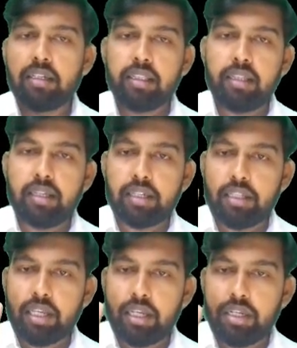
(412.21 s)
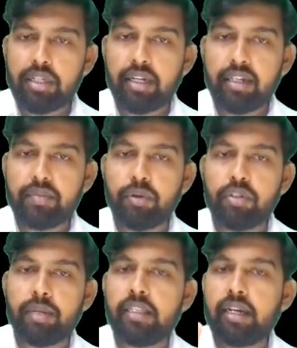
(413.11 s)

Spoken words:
the initial response by the